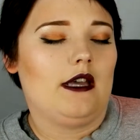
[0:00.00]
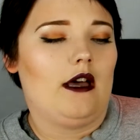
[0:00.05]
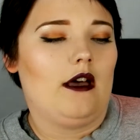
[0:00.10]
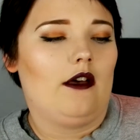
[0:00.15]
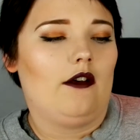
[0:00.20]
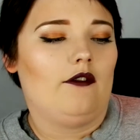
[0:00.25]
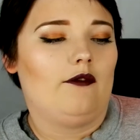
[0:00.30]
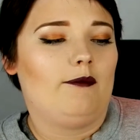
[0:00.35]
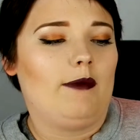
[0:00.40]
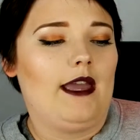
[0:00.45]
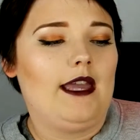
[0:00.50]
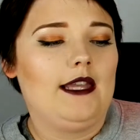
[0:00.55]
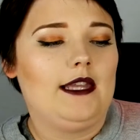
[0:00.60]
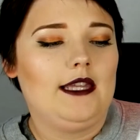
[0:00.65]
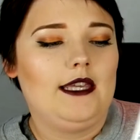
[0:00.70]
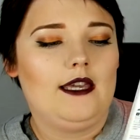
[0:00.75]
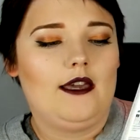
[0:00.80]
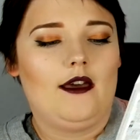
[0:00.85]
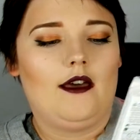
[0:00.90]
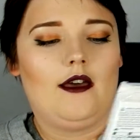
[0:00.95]
of
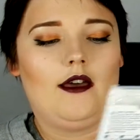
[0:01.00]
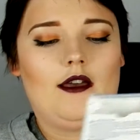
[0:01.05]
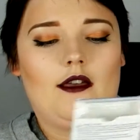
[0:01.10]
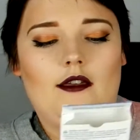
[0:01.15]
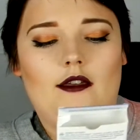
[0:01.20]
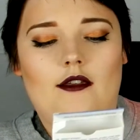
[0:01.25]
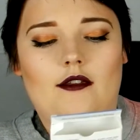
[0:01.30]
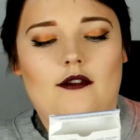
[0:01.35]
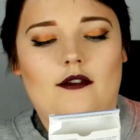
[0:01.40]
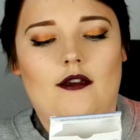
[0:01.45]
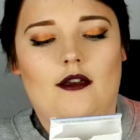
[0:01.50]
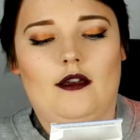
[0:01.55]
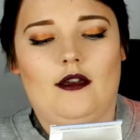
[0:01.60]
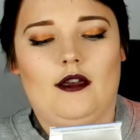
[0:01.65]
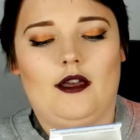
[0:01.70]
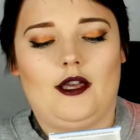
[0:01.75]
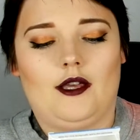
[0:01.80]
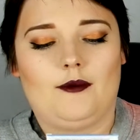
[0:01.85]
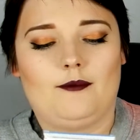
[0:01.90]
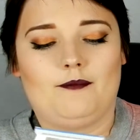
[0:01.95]
Balea
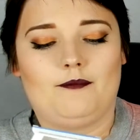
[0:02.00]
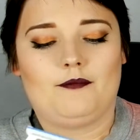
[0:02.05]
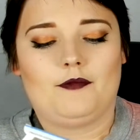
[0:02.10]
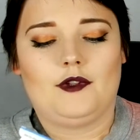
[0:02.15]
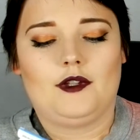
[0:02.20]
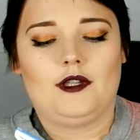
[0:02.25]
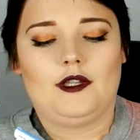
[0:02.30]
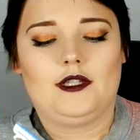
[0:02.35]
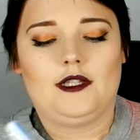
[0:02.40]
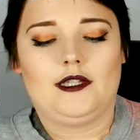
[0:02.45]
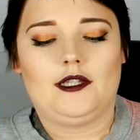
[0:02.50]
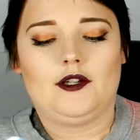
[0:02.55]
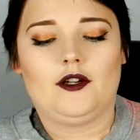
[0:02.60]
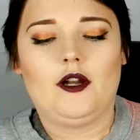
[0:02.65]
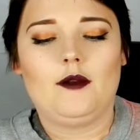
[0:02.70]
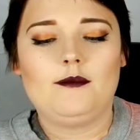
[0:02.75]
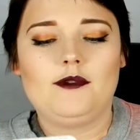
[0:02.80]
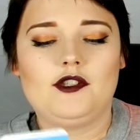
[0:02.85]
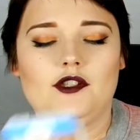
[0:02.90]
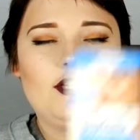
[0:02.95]
clear
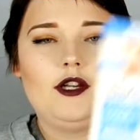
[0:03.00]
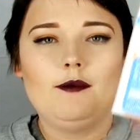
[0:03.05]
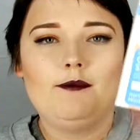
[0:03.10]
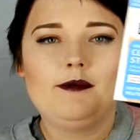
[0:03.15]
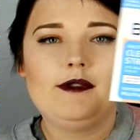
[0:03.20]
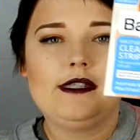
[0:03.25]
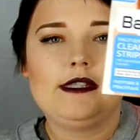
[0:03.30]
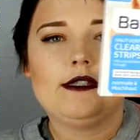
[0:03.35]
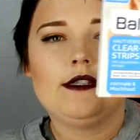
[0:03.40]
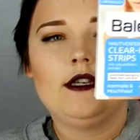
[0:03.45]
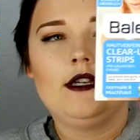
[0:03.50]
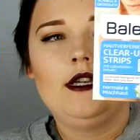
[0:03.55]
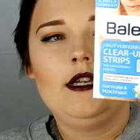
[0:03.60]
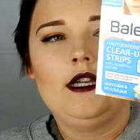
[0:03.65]
up strips.